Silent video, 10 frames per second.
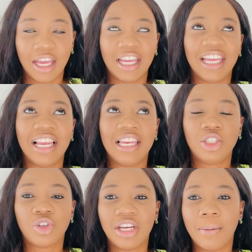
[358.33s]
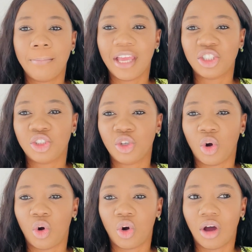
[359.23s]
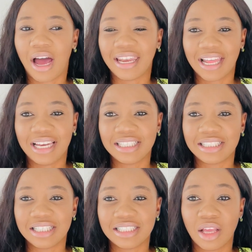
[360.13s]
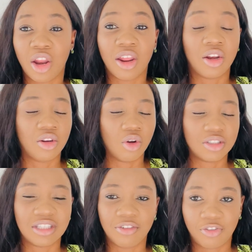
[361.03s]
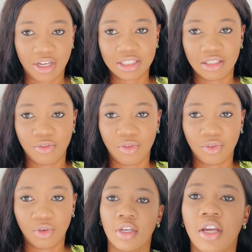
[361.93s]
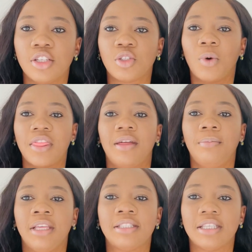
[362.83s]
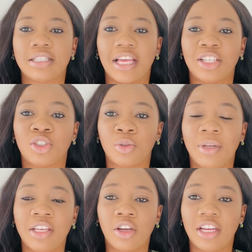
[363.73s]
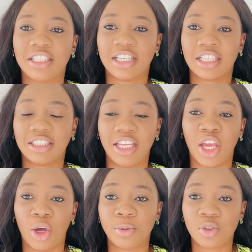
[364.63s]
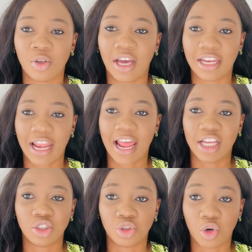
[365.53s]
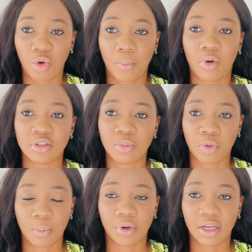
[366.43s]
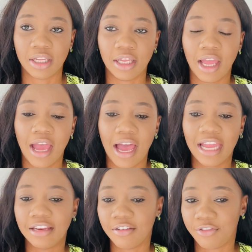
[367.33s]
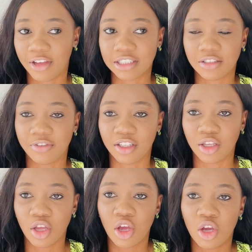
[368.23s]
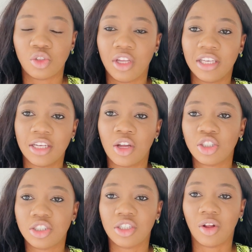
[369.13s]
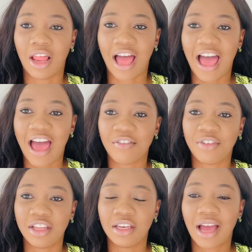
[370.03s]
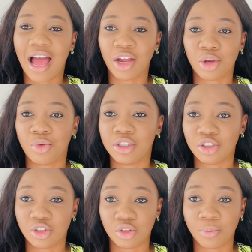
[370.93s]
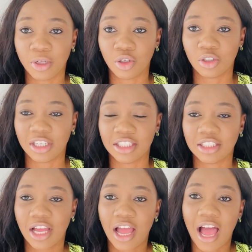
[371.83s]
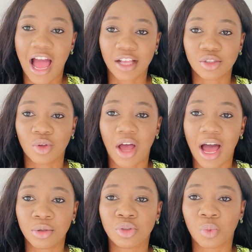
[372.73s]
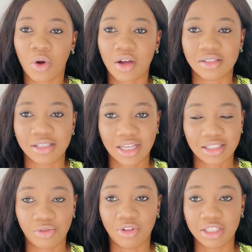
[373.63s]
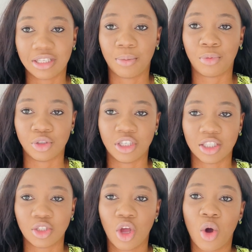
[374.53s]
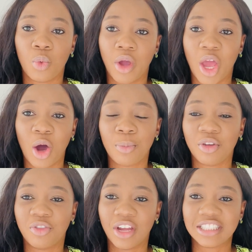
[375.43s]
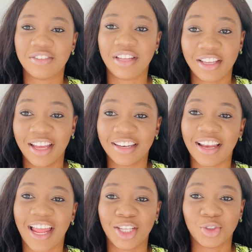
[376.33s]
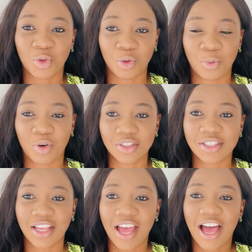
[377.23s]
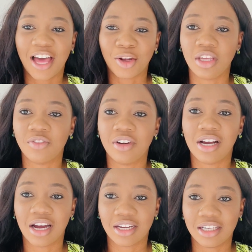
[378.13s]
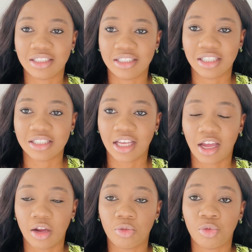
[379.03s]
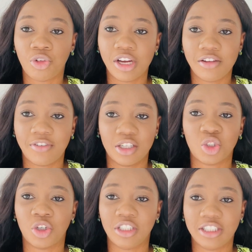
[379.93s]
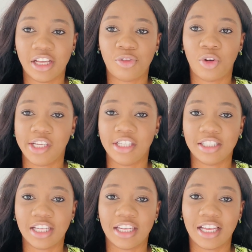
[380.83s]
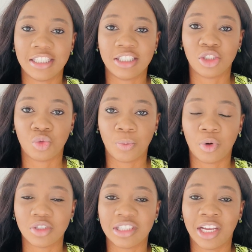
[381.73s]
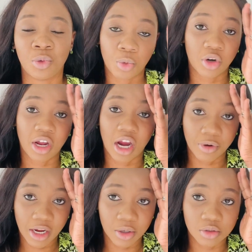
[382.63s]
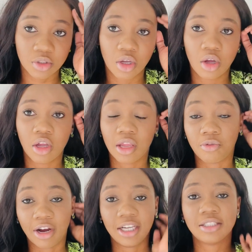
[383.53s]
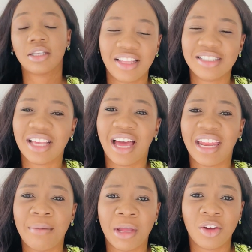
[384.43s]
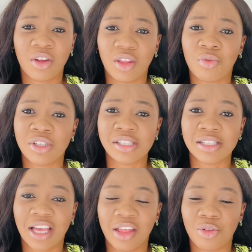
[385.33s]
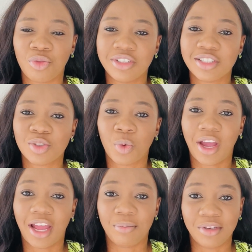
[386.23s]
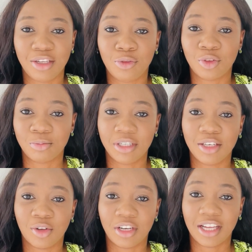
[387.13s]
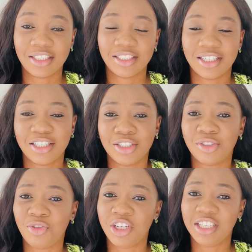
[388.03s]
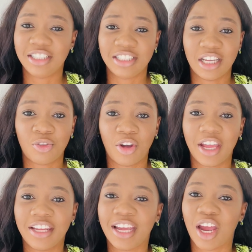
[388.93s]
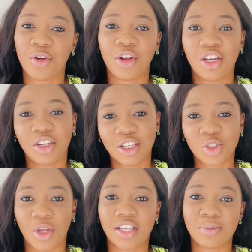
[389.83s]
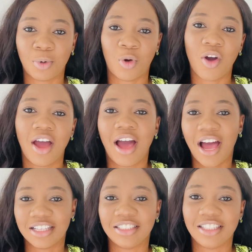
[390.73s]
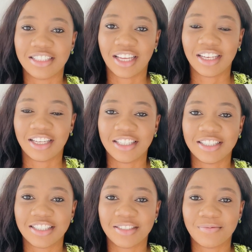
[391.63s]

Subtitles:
it literally makes your analysis not effective. So what that means is that domain knowledge actually helps you analyze your report properly and effectively. So in a nutshell, having accurate domain knowledge as to how to work on certain related projects will help you effectively analyze your report and even gather the data relevant or needed for a data analytics report that you want to carry out, right? These and many other reasons are the reasons why I believe domain knowledge is really needed for any career looking to explore as a data analyst.